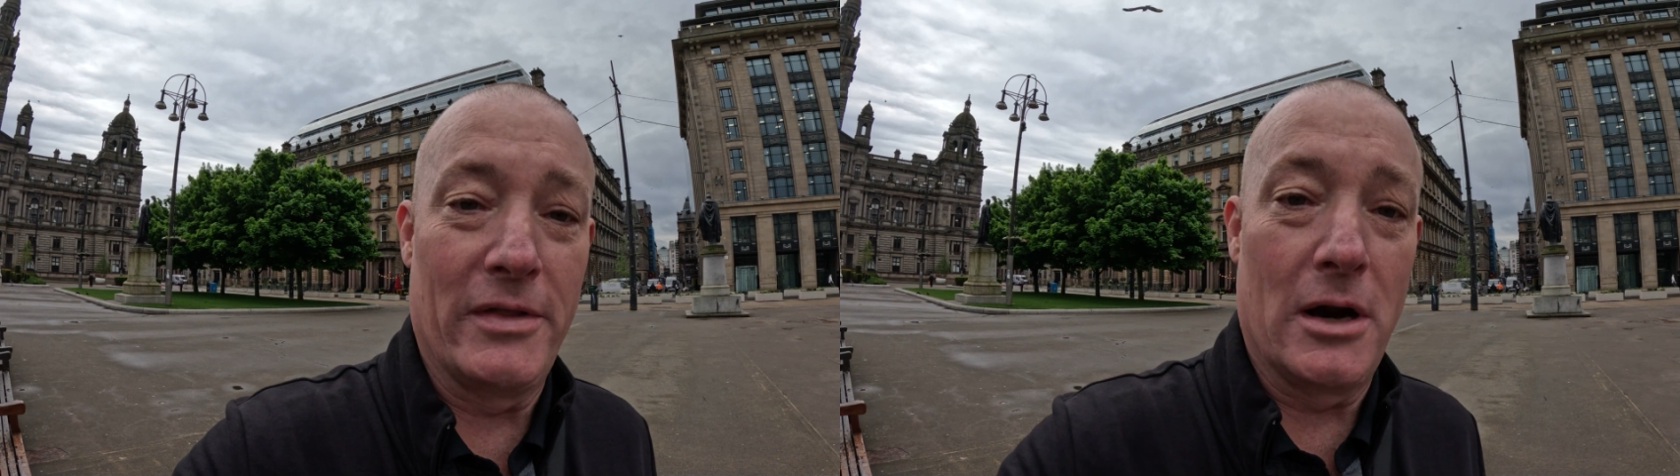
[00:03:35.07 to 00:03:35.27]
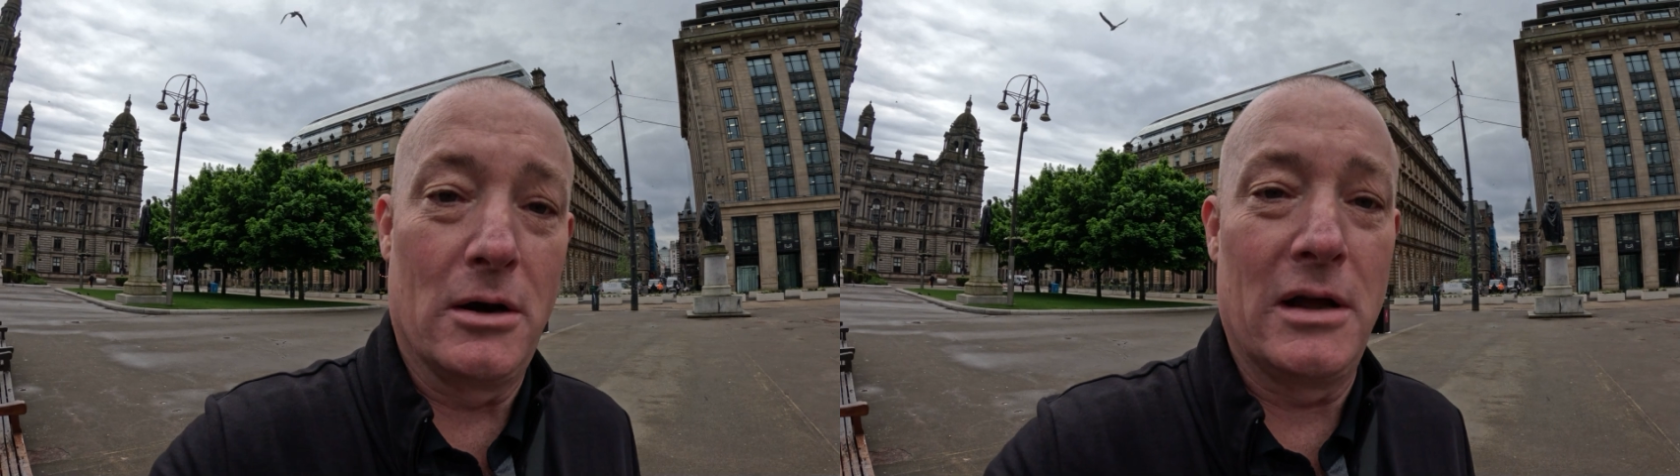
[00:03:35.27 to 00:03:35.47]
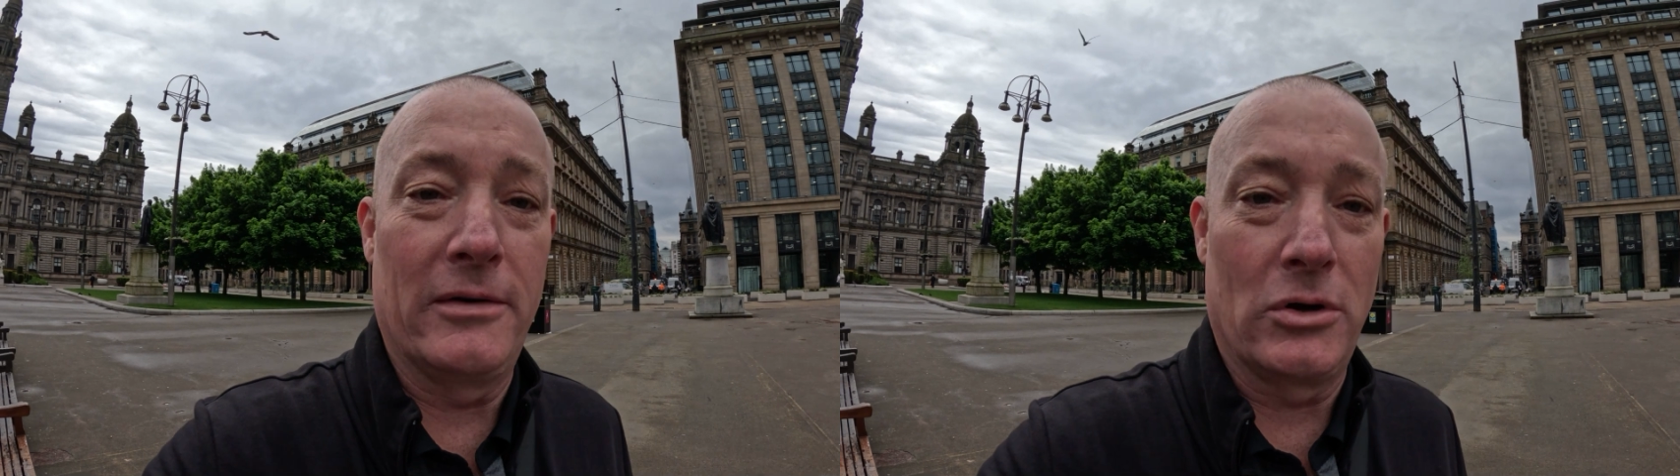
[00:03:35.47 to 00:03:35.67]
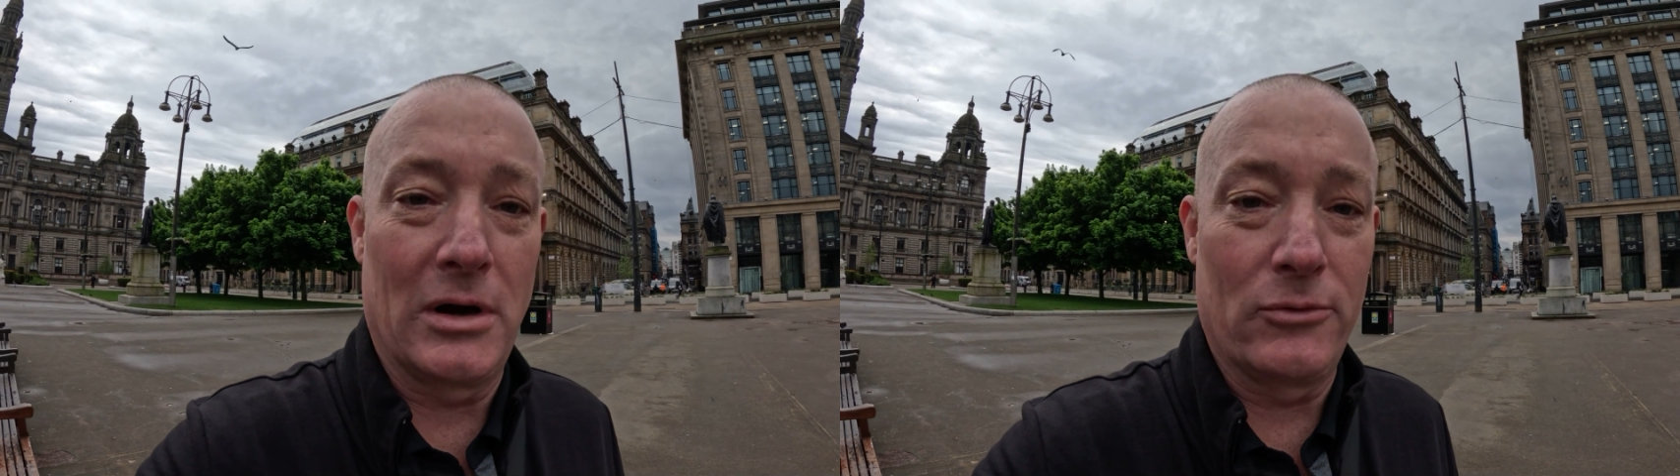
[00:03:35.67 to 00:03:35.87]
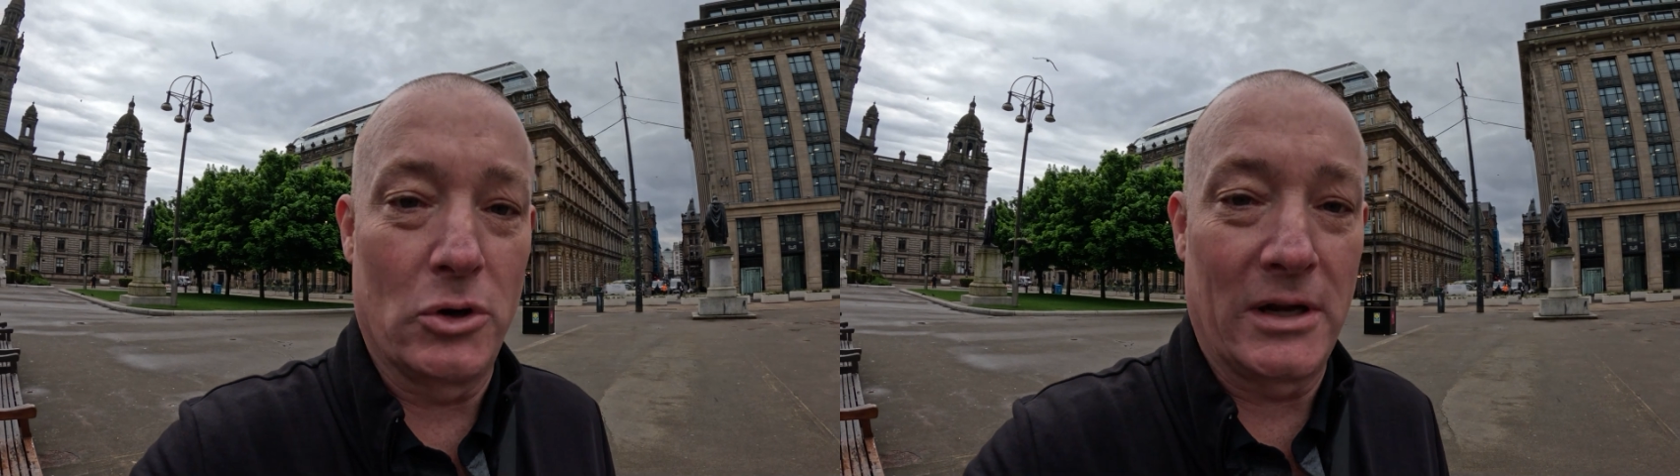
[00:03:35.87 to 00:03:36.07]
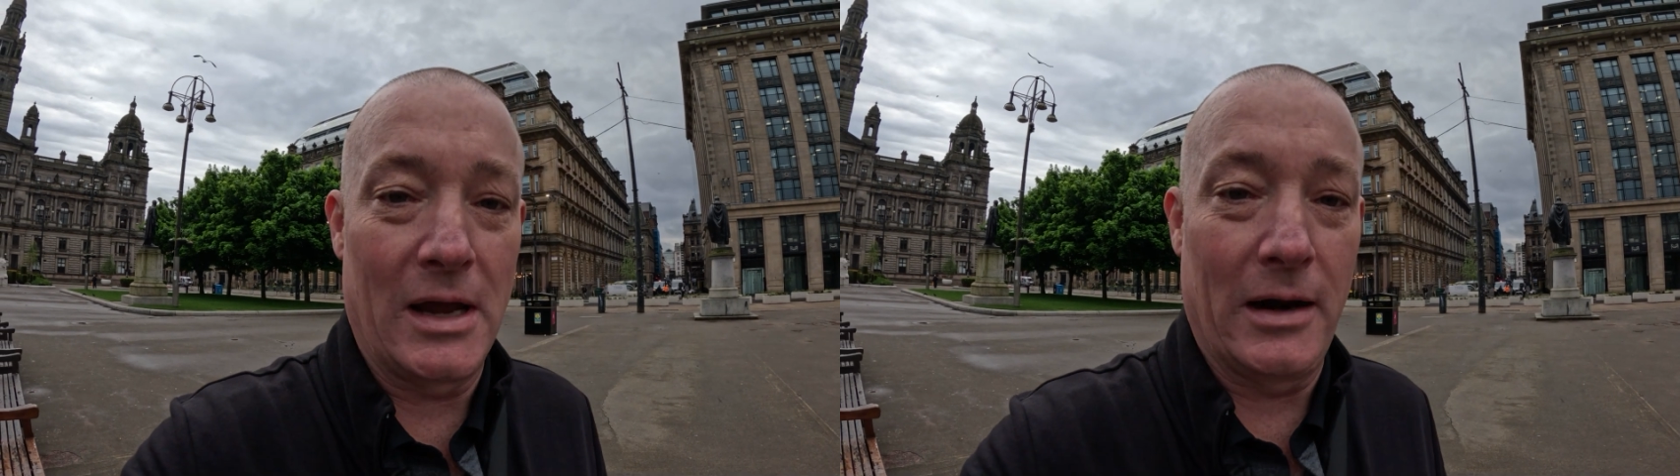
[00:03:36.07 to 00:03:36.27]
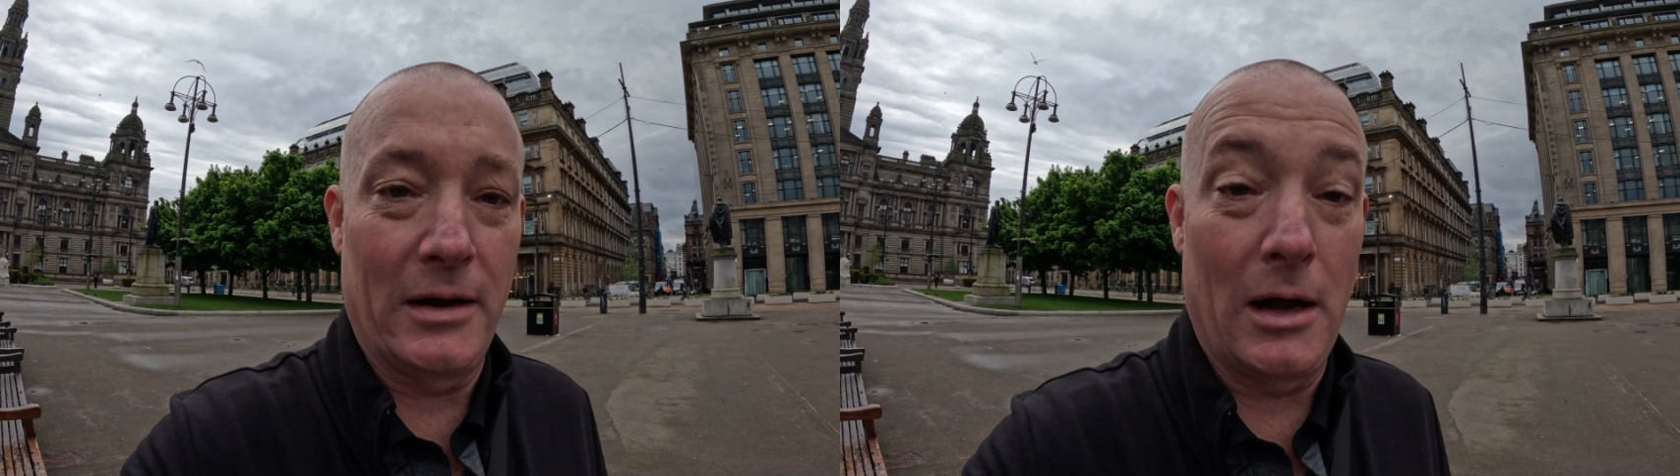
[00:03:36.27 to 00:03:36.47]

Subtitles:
there if you're ever in Canada.